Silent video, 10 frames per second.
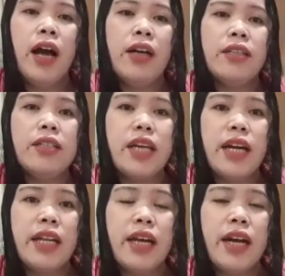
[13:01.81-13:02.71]

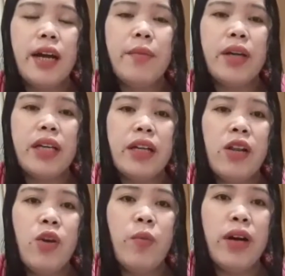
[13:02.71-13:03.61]
sana
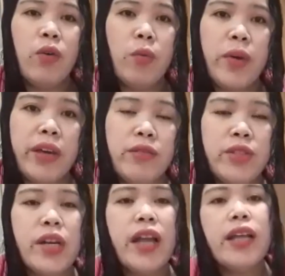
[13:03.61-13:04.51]
maglumago pa yung
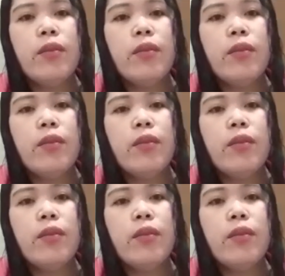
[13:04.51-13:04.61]
channel